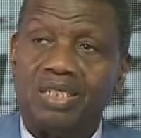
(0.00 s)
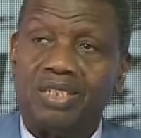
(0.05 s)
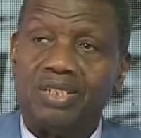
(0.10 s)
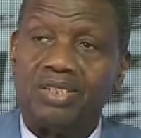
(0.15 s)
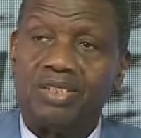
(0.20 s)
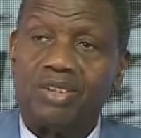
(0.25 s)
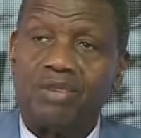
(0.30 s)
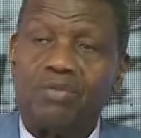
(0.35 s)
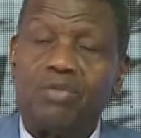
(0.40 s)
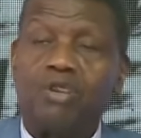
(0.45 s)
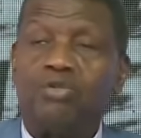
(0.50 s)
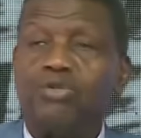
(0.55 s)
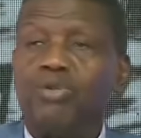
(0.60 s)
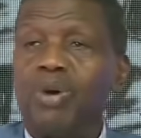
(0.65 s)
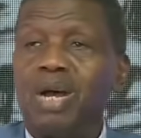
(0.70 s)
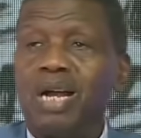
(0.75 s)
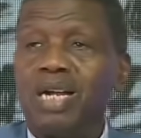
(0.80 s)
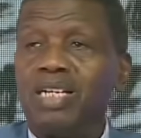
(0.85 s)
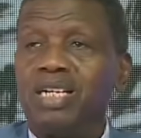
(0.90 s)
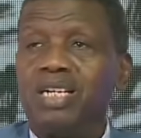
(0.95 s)
Some of
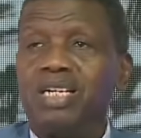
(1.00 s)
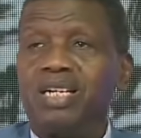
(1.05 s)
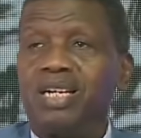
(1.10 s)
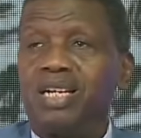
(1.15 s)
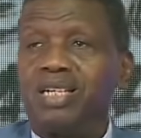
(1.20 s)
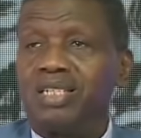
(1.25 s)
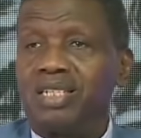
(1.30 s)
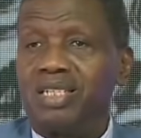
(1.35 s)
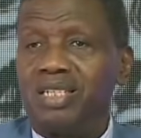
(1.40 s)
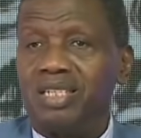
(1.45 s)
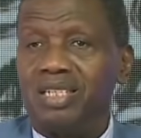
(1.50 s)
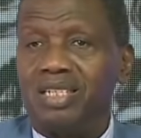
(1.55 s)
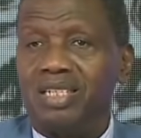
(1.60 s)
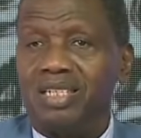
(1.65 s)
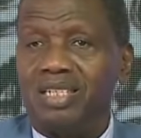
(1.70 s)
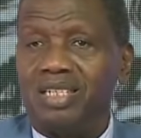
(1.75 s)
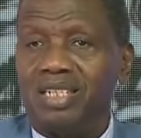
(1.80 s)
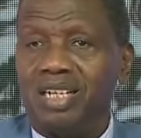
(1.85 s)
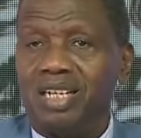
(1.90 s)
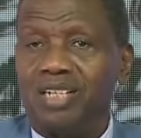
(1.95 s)
you are
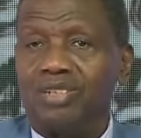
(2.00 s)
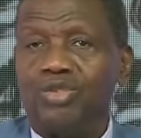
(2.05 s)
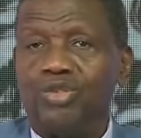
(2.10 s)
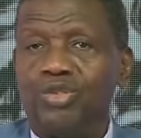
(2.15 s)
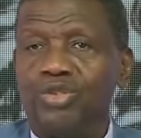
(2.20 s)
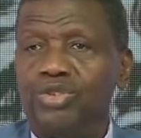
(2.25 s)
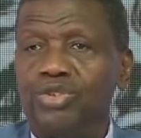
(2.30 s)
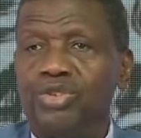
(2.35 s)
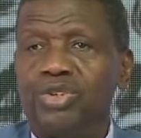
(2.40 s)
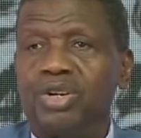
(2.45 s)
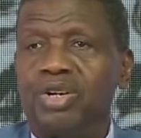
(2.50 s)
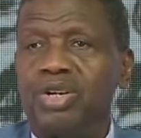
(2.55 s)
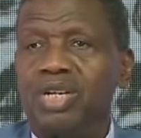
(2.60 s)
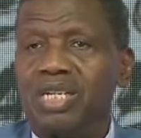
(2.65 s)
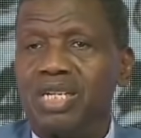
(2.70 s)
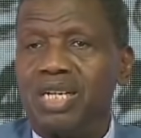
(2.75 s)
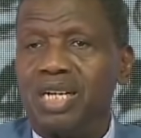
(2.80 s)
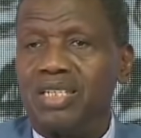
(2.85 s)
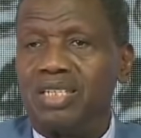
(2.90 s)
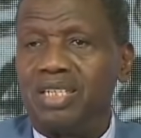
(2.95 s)
regretting that you
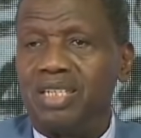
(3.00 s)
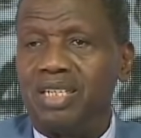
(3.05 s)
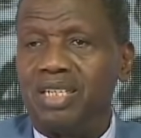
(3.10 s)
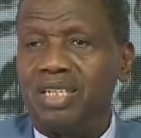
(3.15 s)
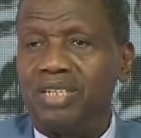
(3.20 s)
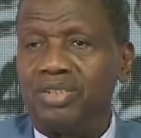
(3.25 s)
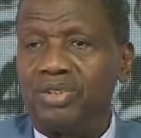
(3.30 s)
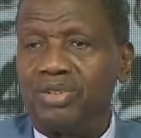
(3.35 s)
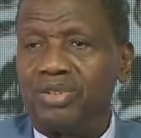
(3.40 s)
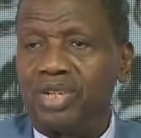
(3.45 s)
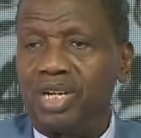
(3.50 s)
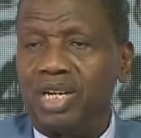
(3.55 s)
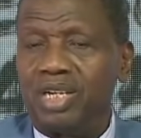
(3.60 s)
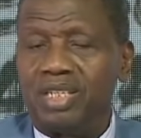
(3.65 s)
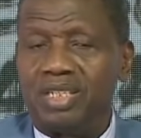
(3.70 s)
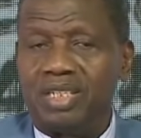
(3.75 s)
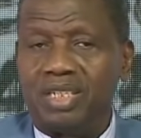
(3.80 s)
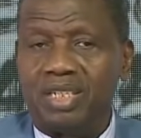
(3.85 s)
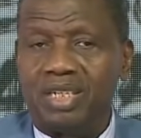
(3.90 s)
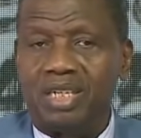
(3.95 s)
joined that secret
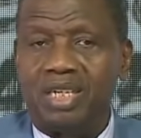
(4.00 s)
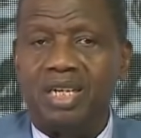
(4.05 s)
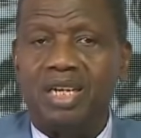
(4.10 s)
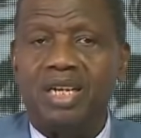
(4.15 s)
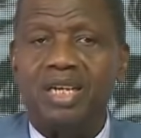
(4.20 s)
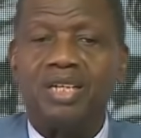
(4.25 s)
society.